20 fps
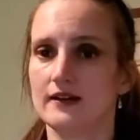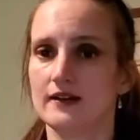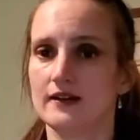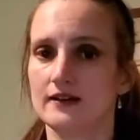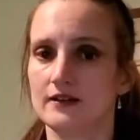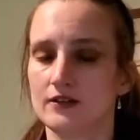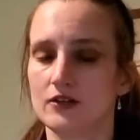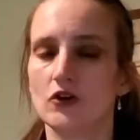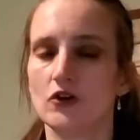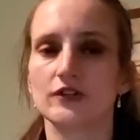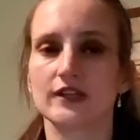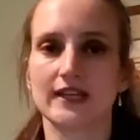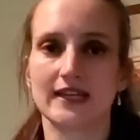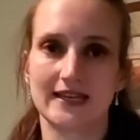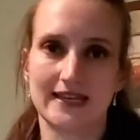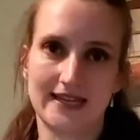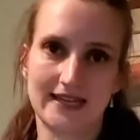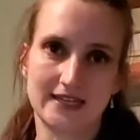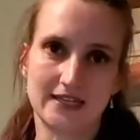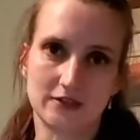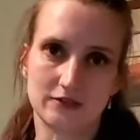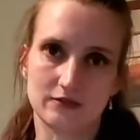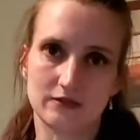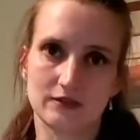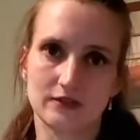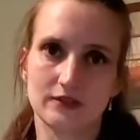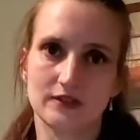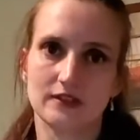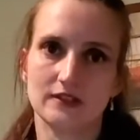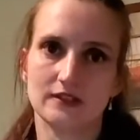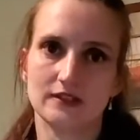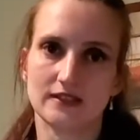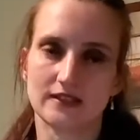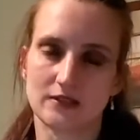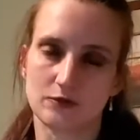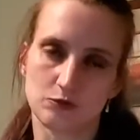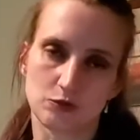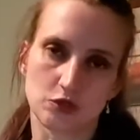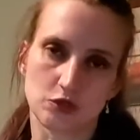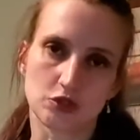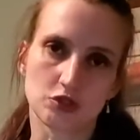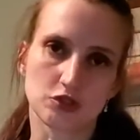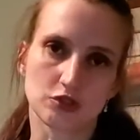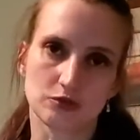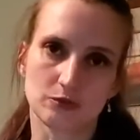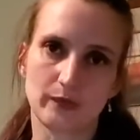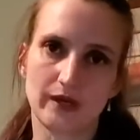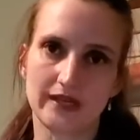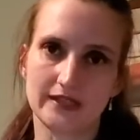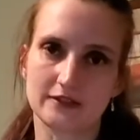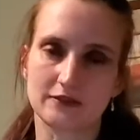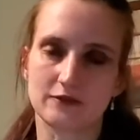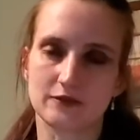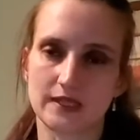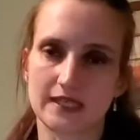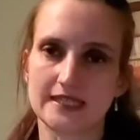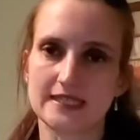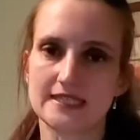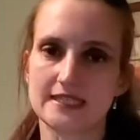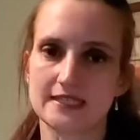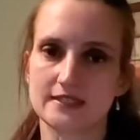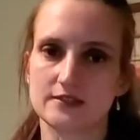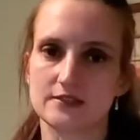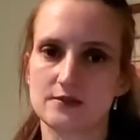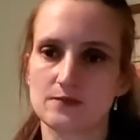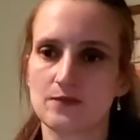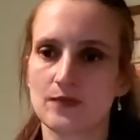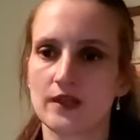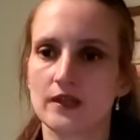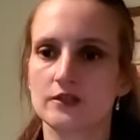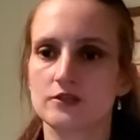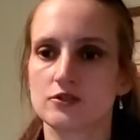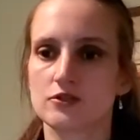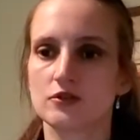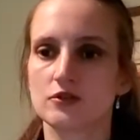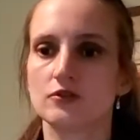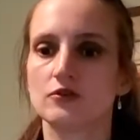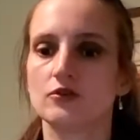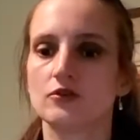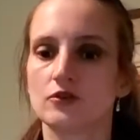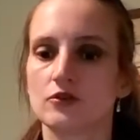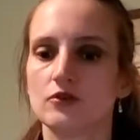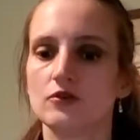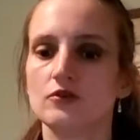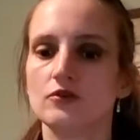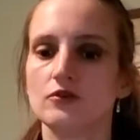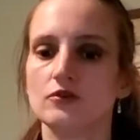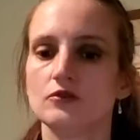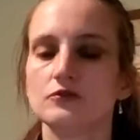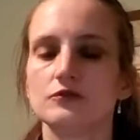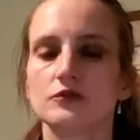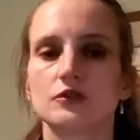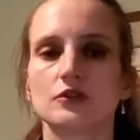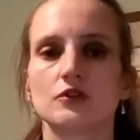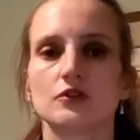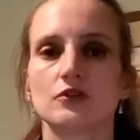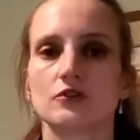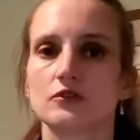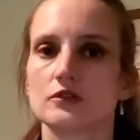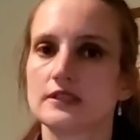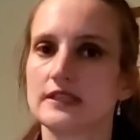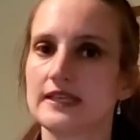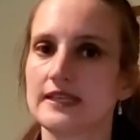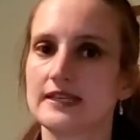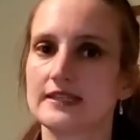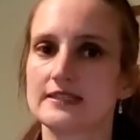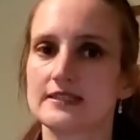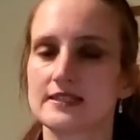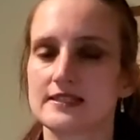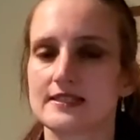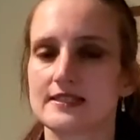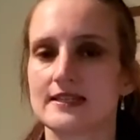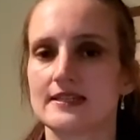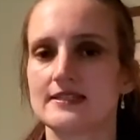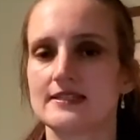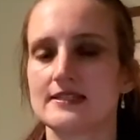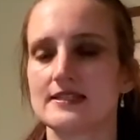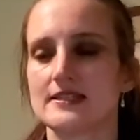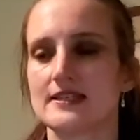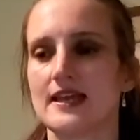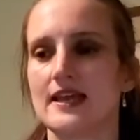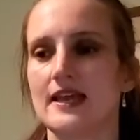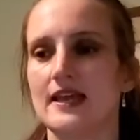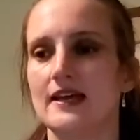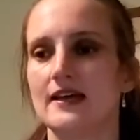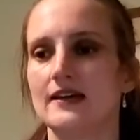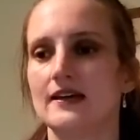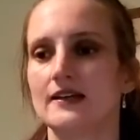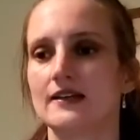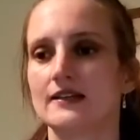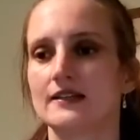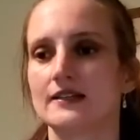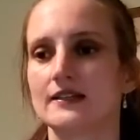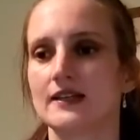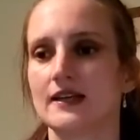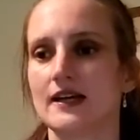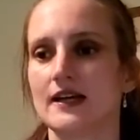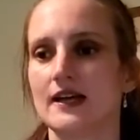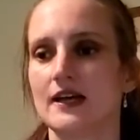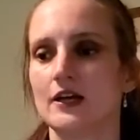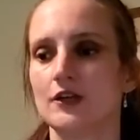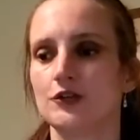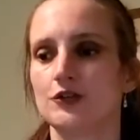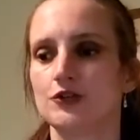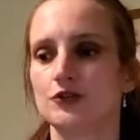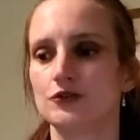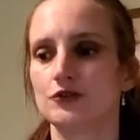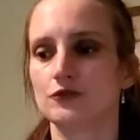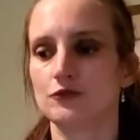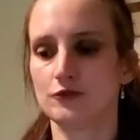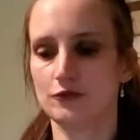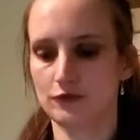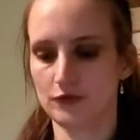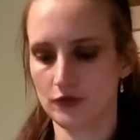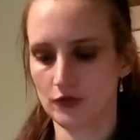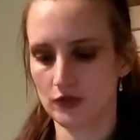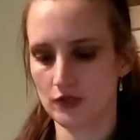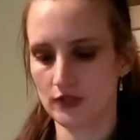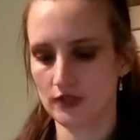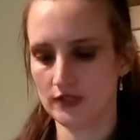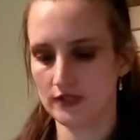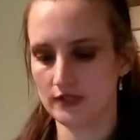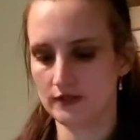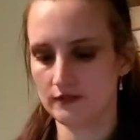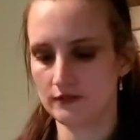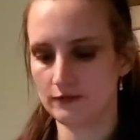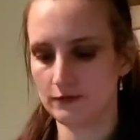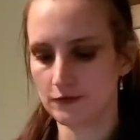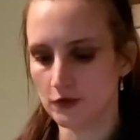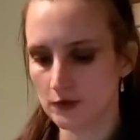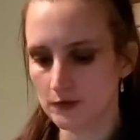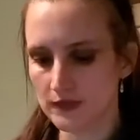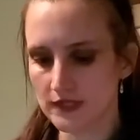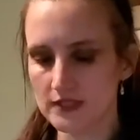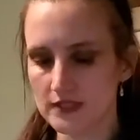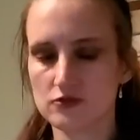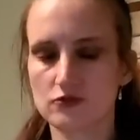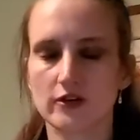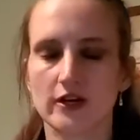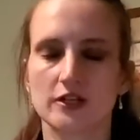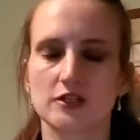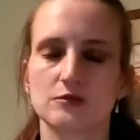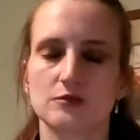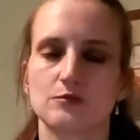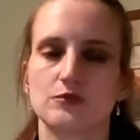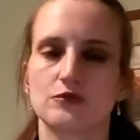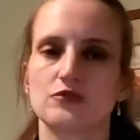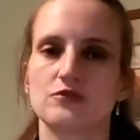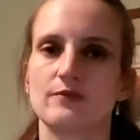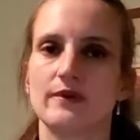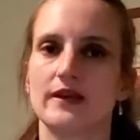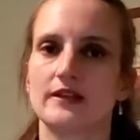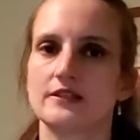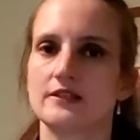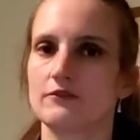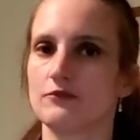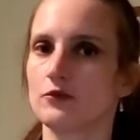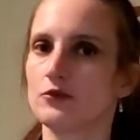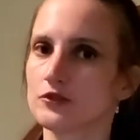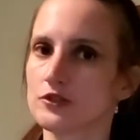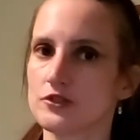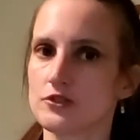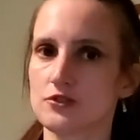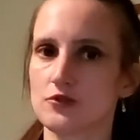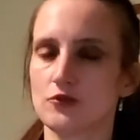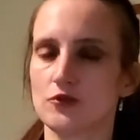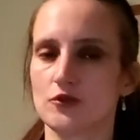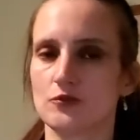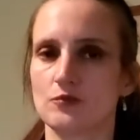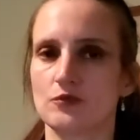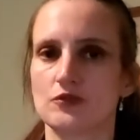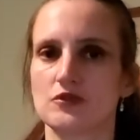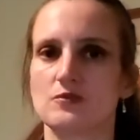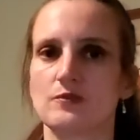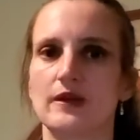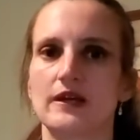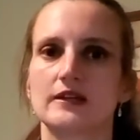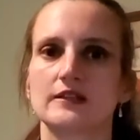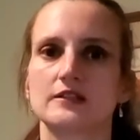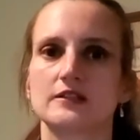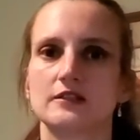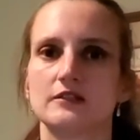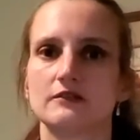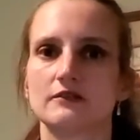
on the Canadian commercial pilot flight test. So go over all the exercises and don't fall from the instructor perspective or the student perspective